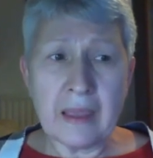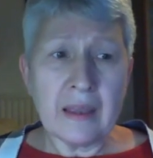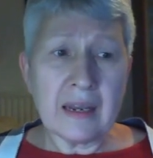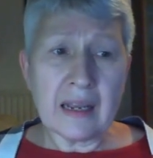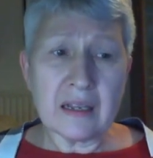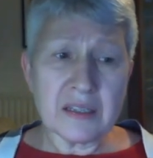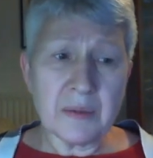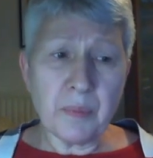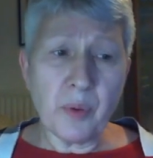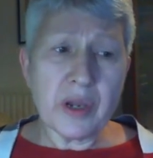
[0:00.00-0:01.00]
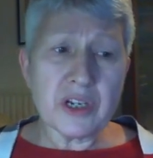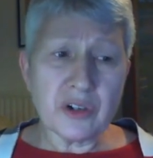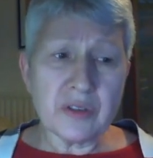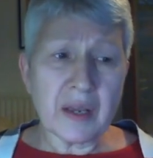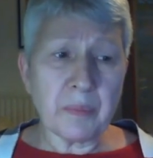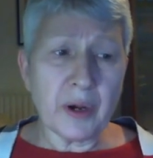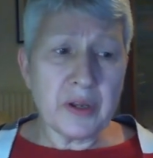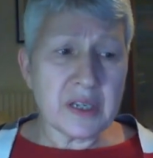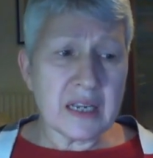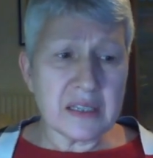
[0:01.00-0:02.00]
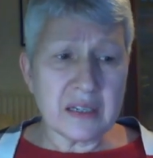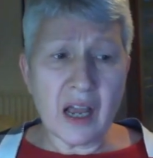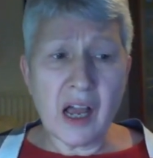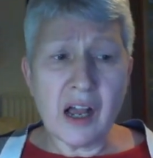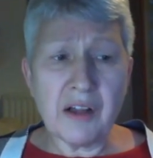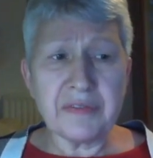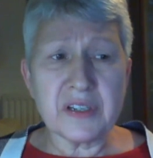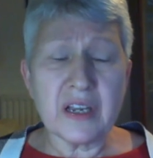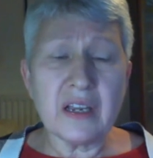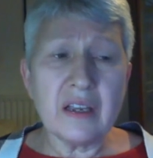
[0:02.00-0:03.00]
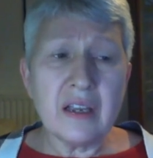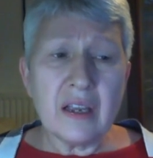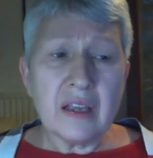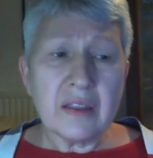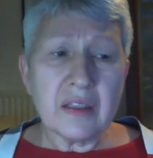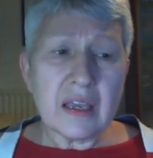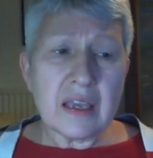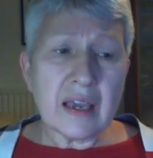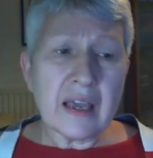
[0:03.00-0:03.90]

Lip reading: Now, at some point during that process and after the